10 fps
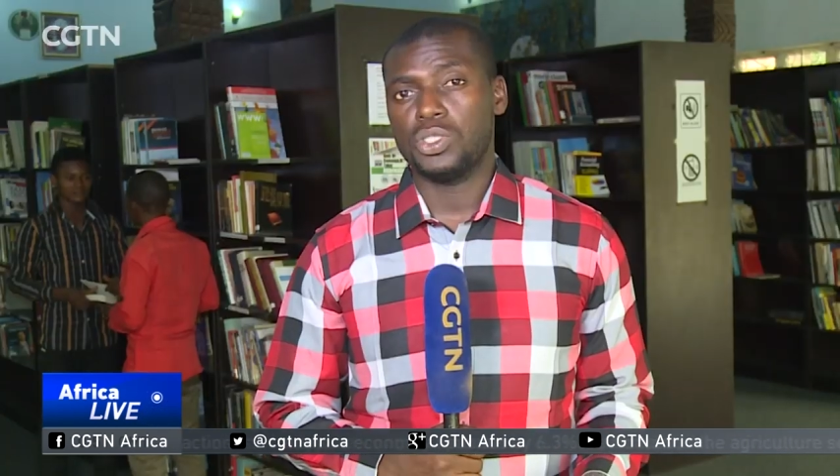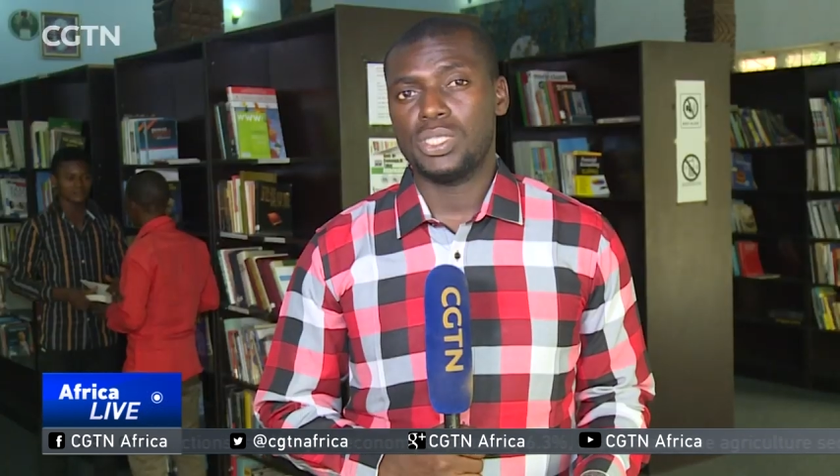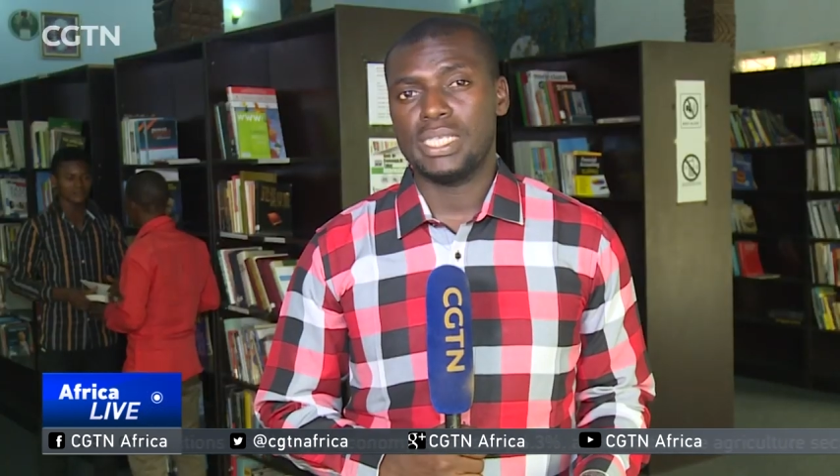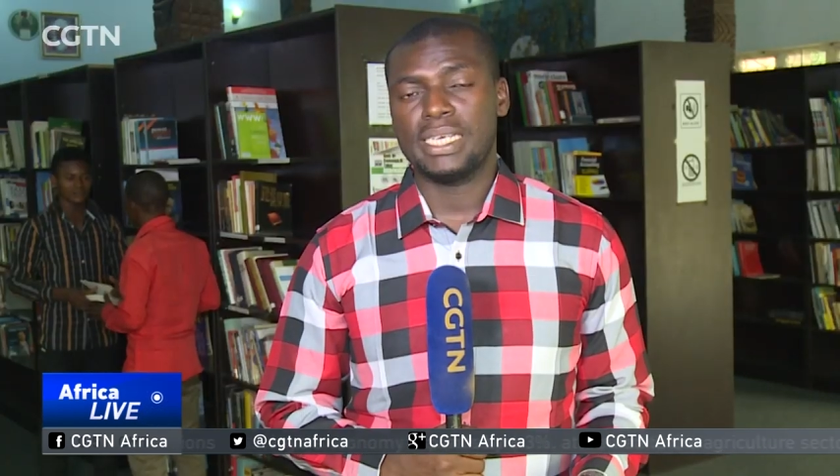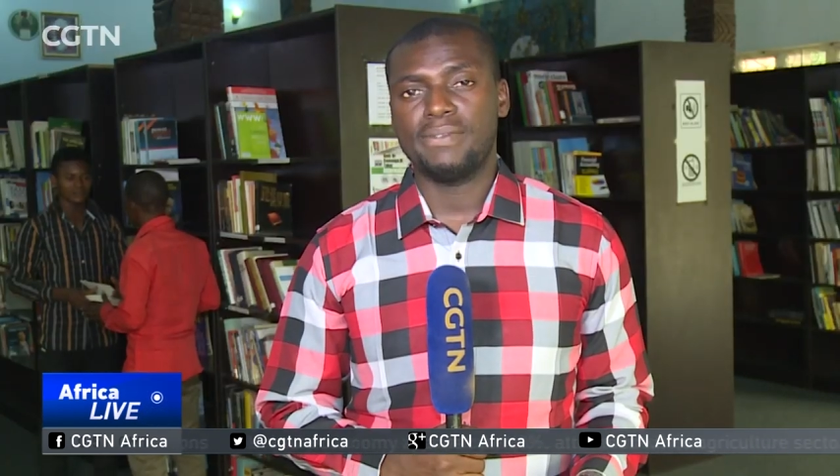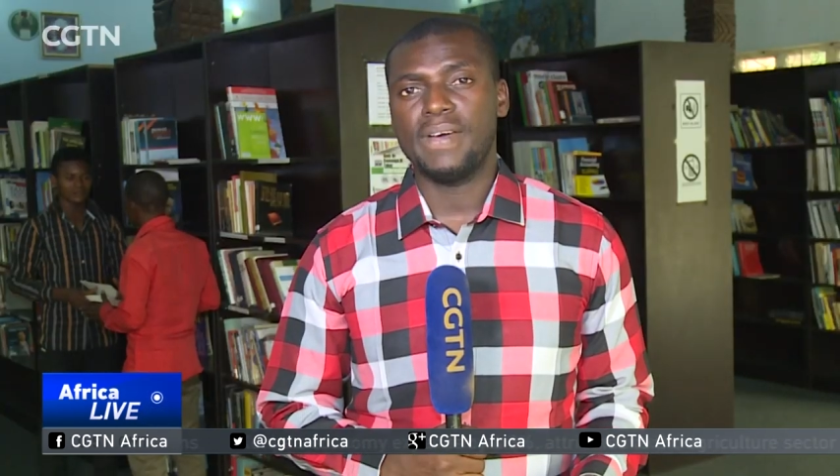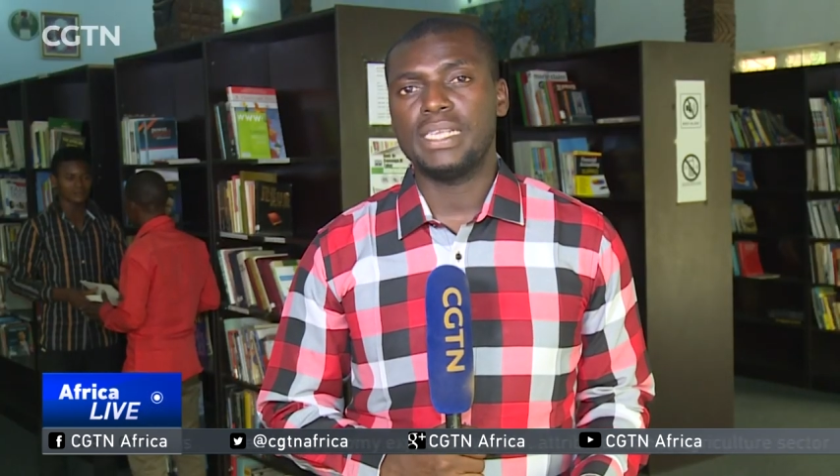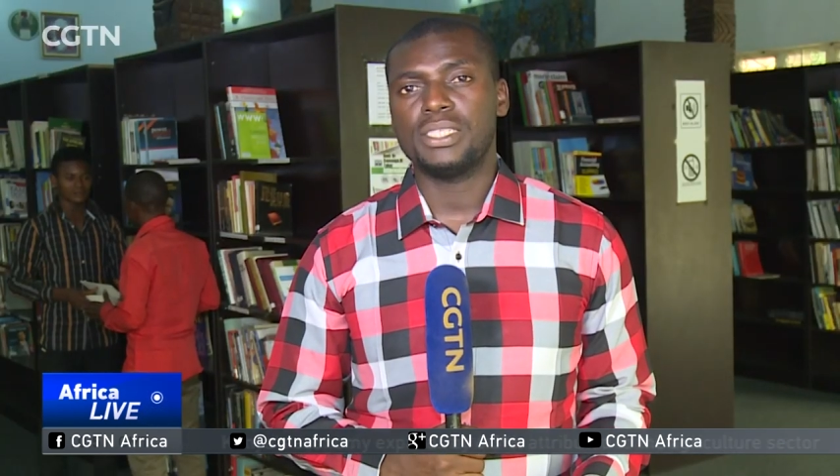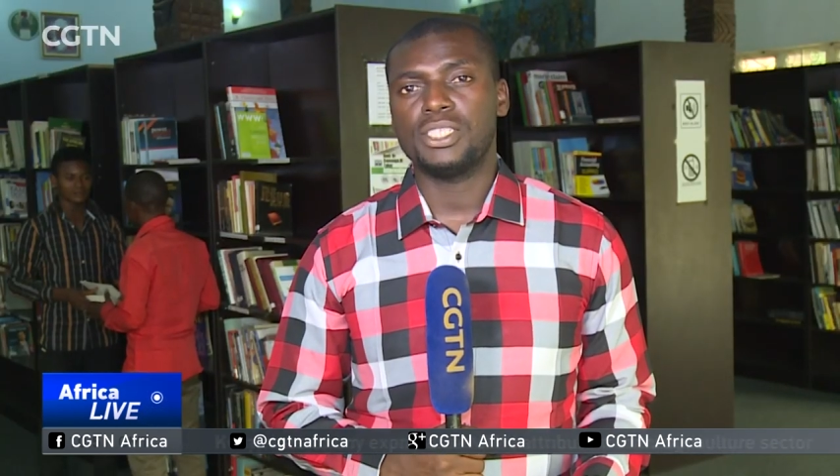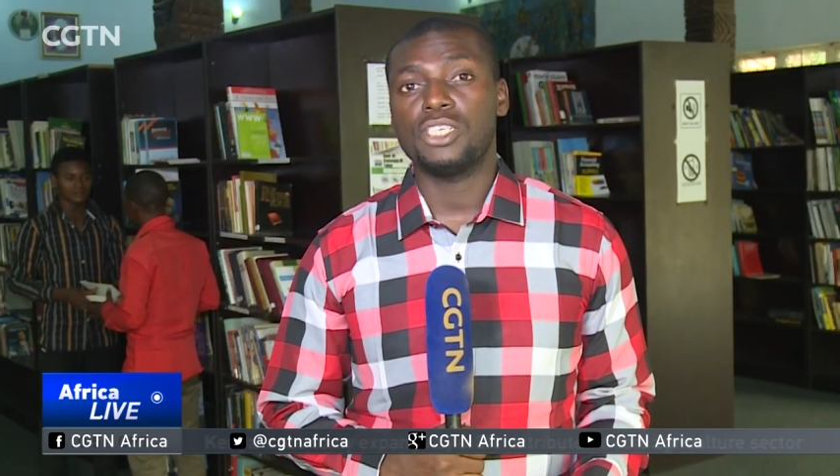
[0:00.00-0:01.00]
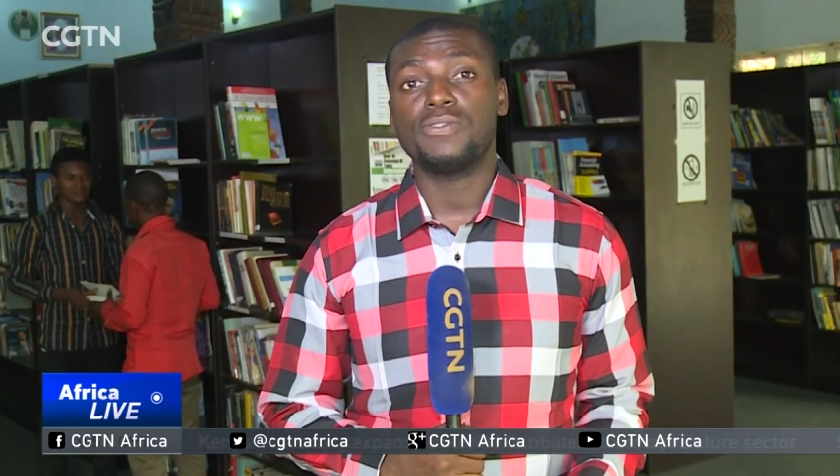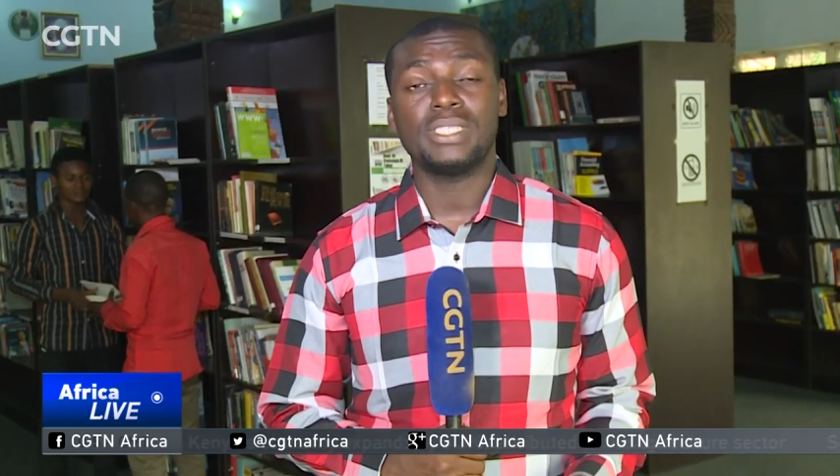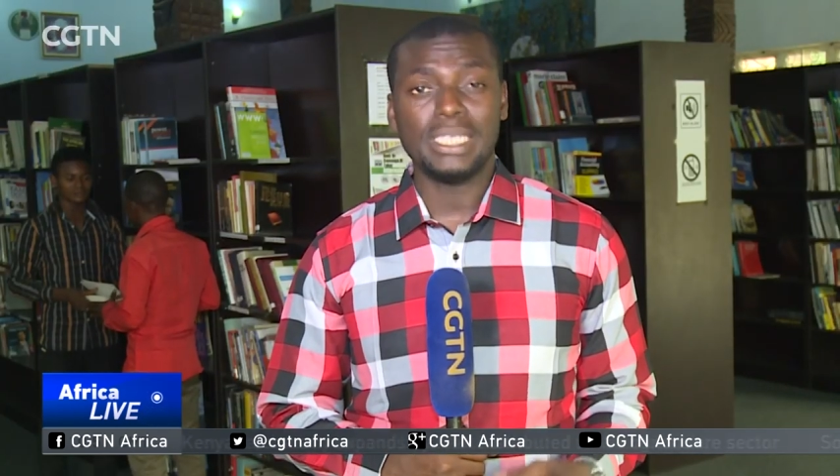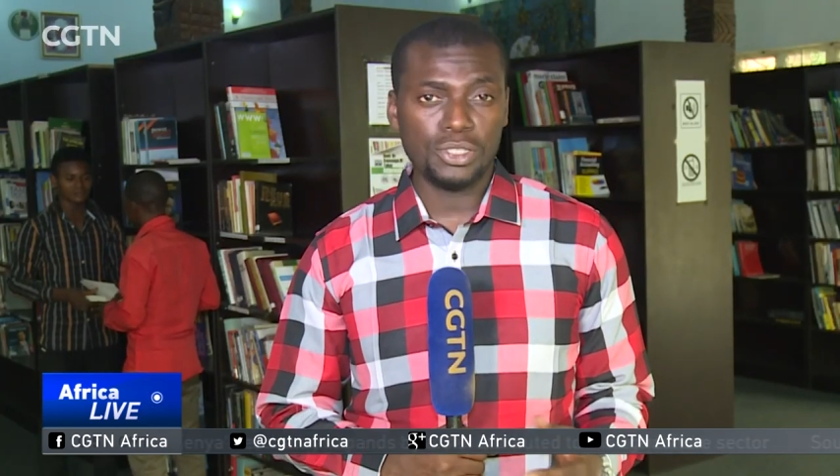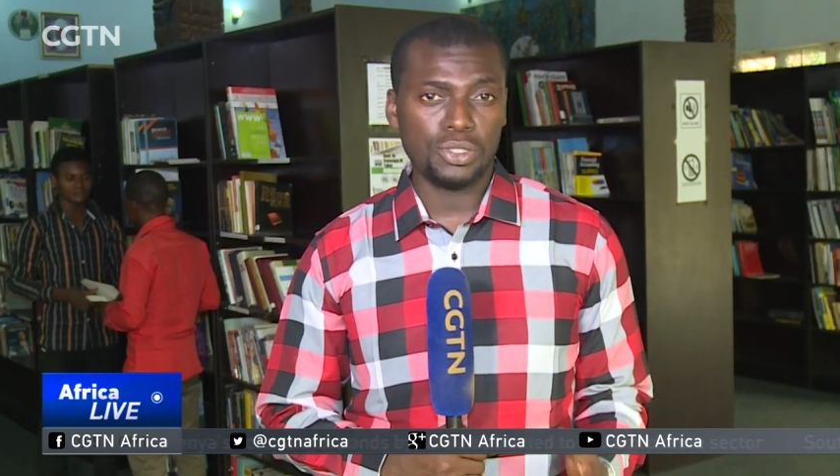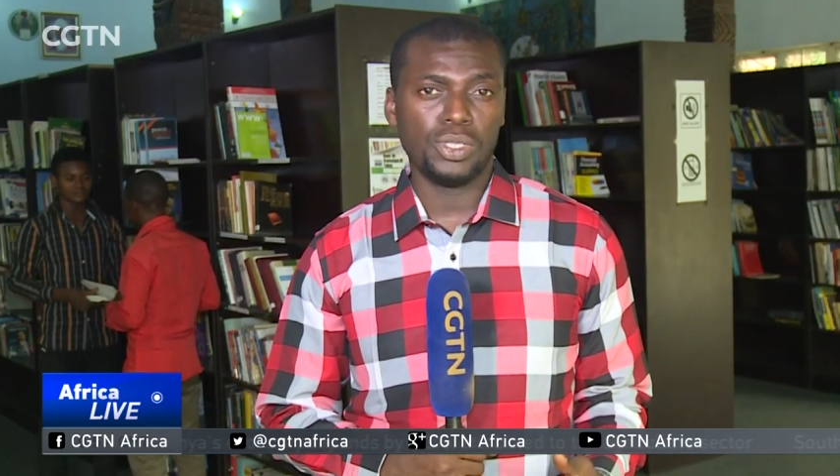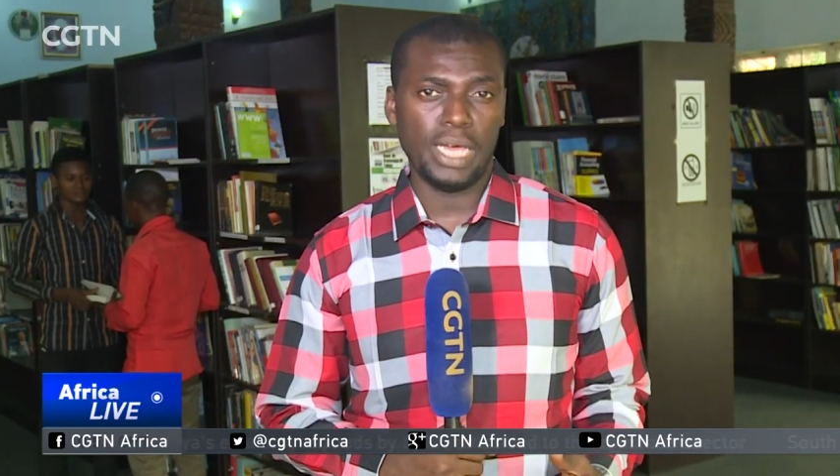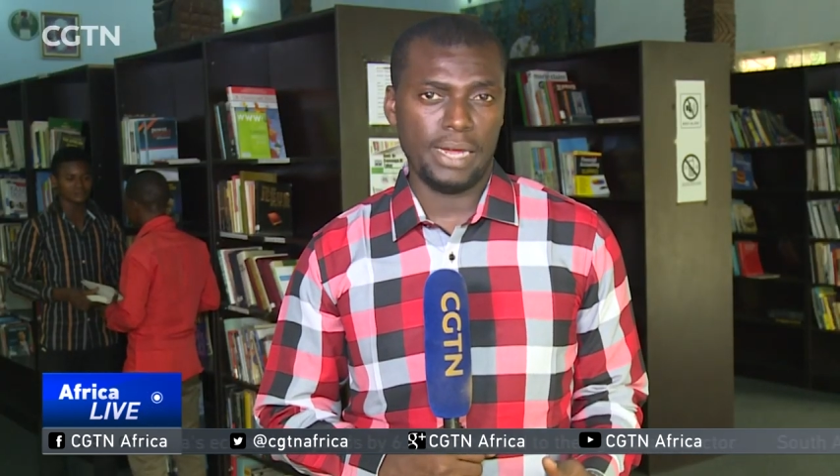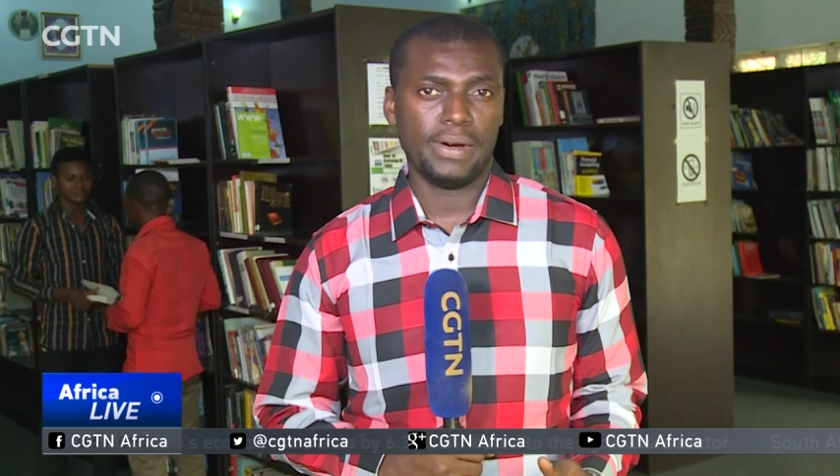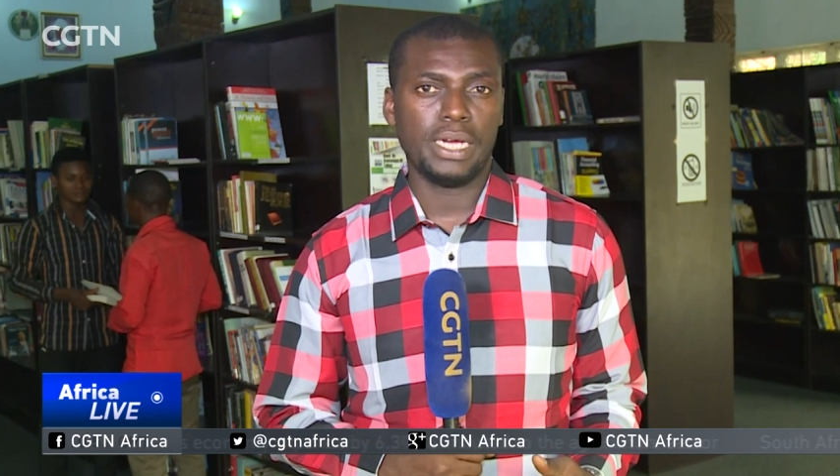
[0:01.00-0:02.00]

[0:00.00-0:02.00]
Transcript: to take advantage of the digital era